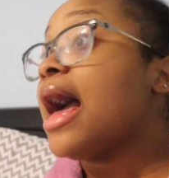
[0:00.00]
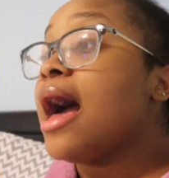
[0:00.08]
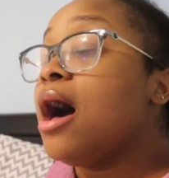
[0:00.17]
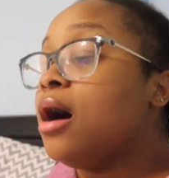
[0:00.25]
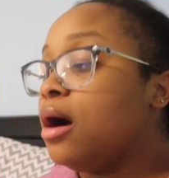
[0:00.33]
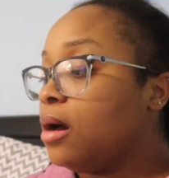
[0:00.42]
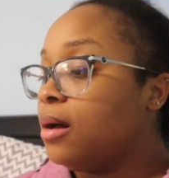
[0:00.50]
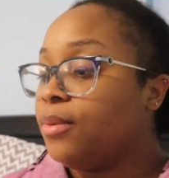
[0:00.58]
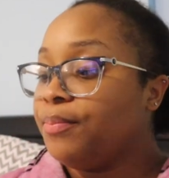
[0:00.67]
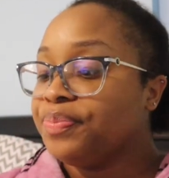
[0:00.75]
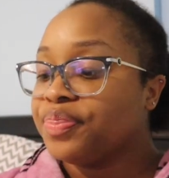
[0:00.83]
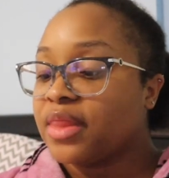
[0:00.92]

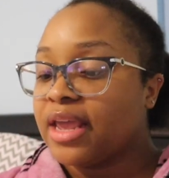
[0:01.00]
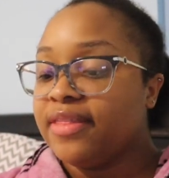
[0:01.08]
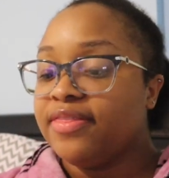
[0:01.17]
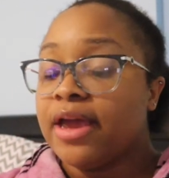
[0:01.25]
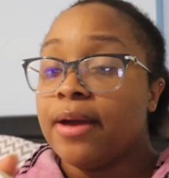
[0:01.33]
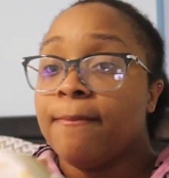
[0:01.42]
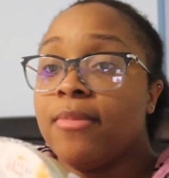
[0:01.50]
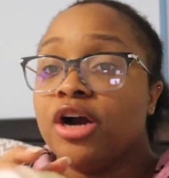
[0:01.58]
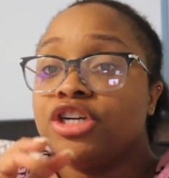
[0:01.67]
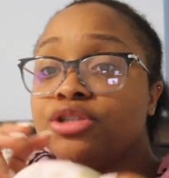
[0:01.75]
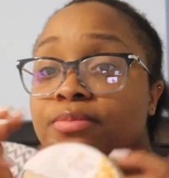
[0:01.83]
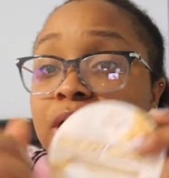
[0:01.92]
Um, and then
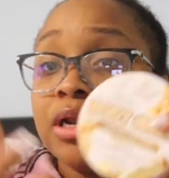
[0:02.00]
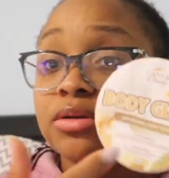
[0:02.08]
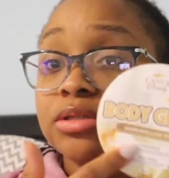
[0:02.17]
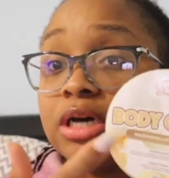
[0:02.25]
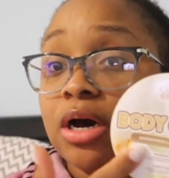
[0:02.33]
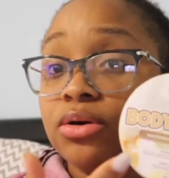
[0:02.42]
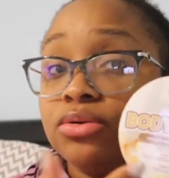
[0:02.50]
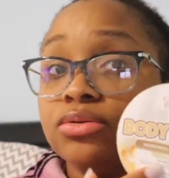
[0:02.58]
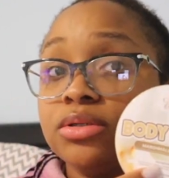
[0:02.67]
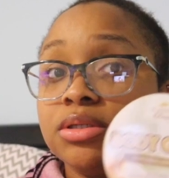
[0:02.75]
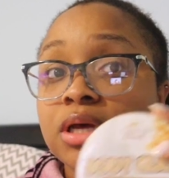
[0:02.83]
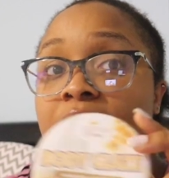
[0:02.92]
marshmallow
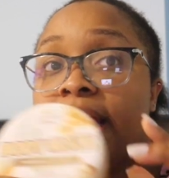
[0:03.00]
toast.